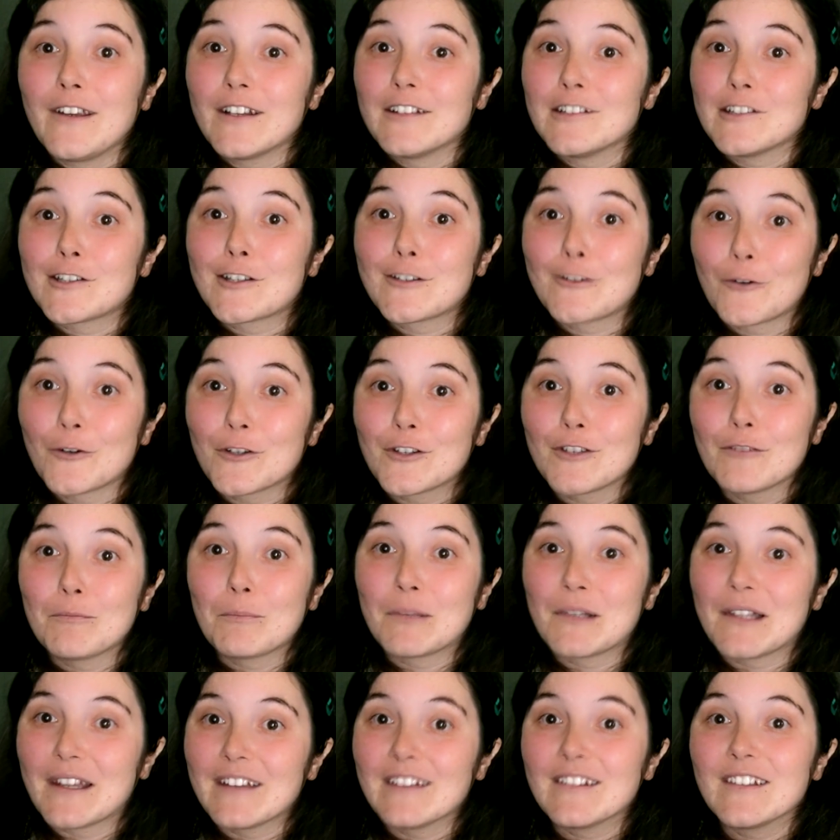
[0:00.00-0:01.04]
unsorted
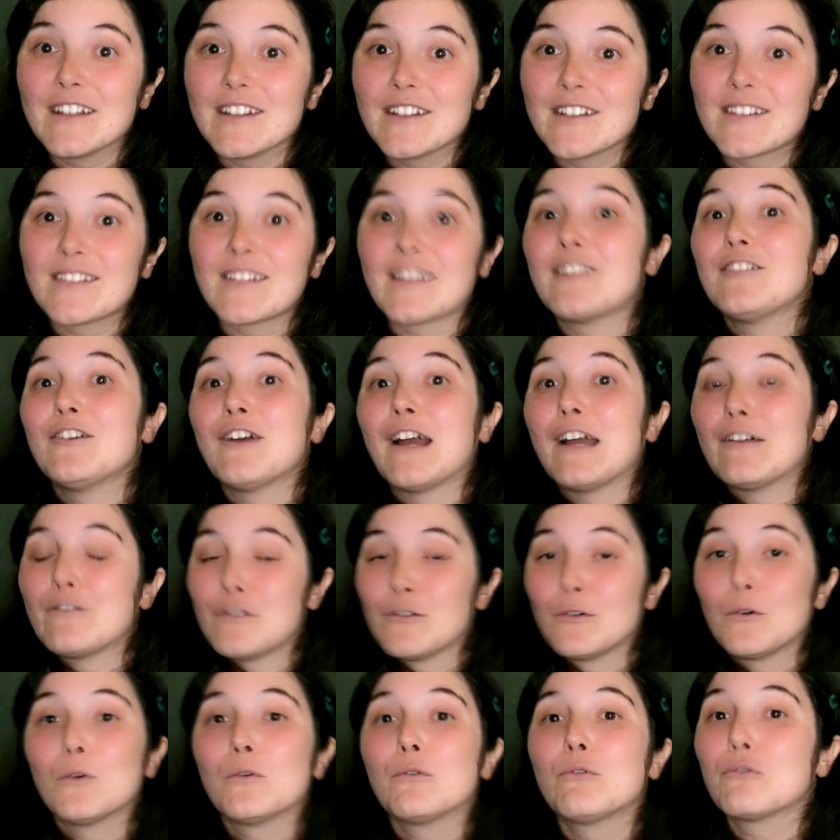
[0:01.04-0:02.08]
playlists and you have
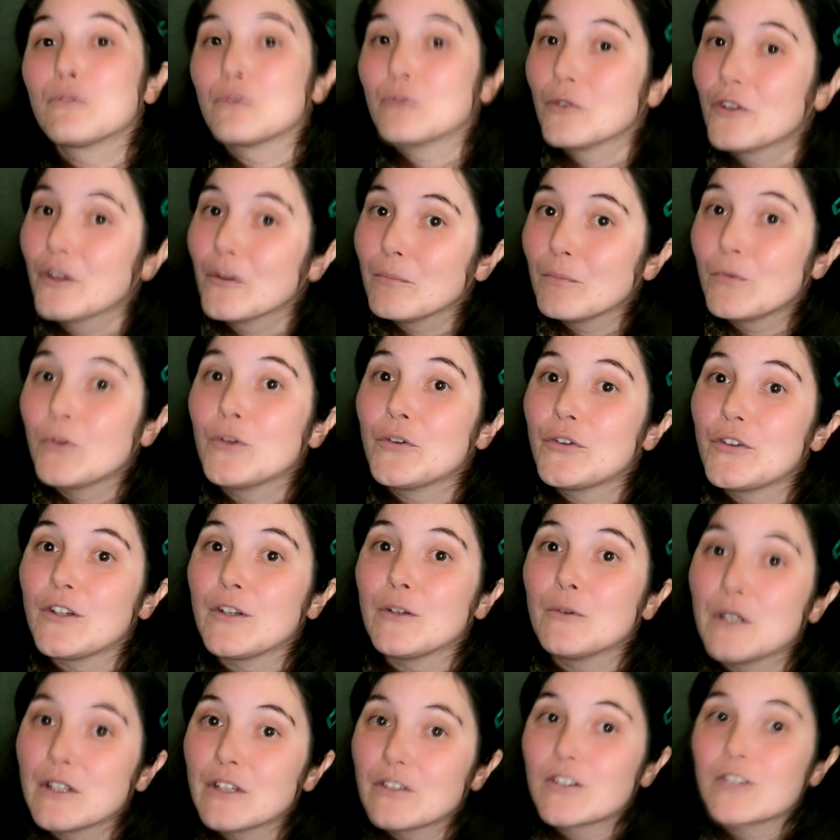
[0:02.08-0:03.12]
to go through them to see
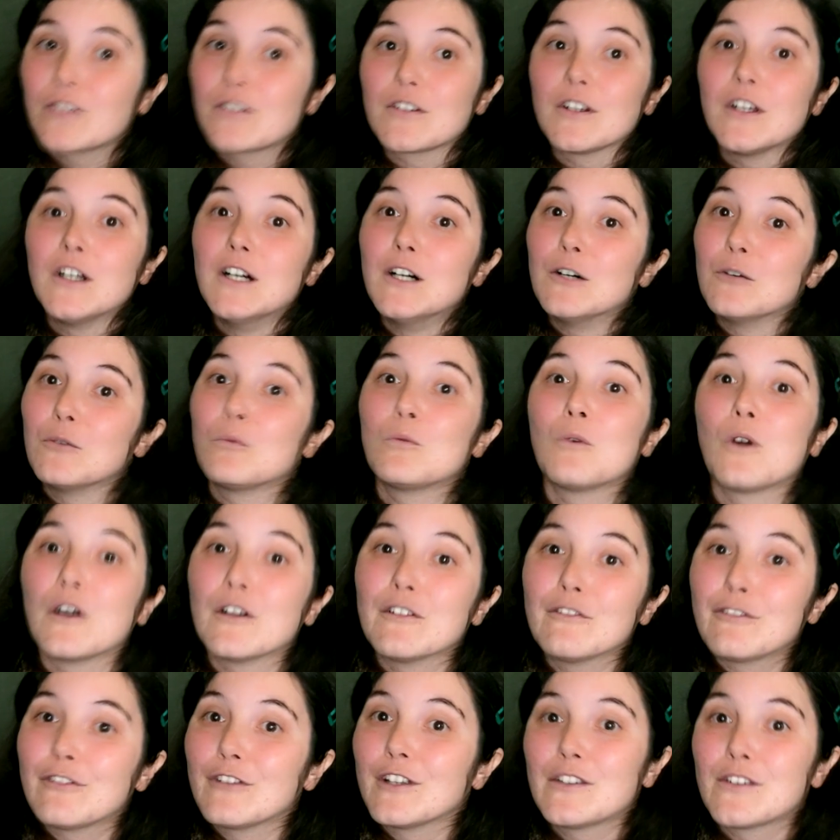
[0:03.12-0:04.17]
which
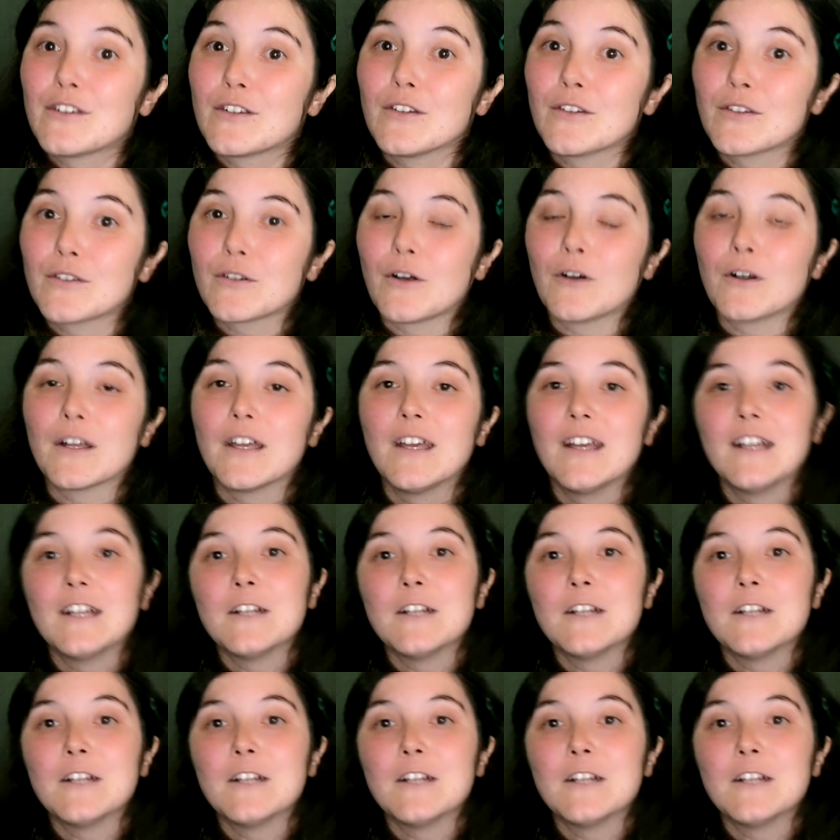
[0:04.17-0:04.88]
one fits the song.